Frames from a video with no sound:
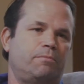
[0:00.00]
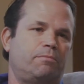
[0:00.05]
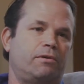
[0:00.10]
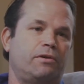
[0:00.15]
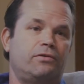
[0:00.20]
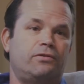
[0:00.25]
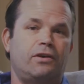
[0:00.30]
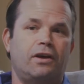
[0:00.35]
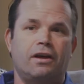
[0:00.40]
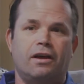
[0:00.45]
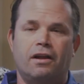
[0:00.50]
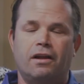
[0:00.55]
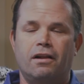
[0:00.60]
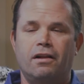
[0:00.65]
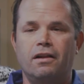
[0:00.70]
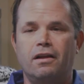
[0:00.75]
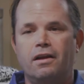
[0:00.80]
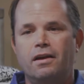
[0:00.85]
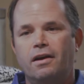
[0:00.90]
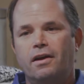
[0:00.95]

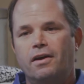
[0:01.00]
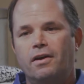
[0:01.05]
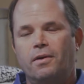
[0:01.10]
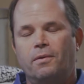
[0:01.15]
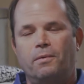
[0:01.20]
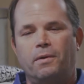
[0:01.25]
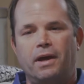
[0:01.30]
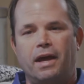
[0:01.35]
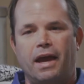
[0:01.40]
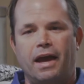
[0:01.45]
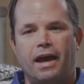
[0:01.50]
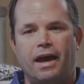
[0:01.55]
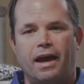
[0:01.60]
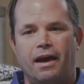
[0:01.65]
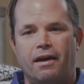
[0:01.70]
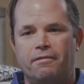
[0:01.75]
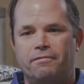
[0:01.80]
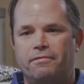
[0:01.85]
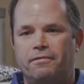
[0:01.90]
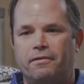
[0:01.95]
Brazil. We
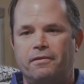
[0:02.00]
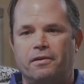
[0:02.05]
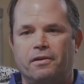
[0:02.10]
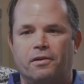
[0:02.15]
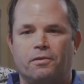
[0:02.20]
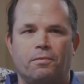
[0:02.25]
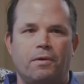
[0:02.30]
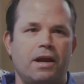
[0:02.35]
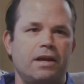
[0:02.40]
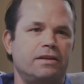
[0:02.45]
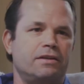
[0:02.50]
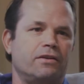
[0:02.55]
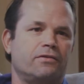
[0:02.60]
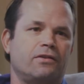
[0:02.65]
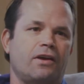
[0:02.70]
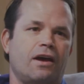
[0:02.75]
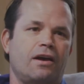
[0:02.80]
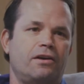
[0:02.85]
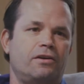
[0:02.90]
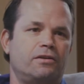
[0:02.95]
have great
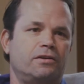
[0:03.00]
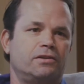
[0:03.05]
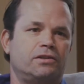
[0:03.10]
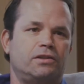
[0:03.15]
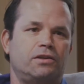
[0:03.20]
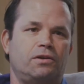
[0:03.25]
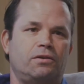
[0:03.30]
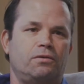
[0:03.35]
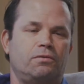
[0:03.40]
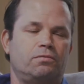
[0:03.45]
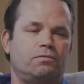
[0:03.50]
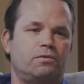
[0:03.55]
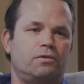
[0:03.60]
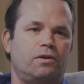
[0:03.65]
designers who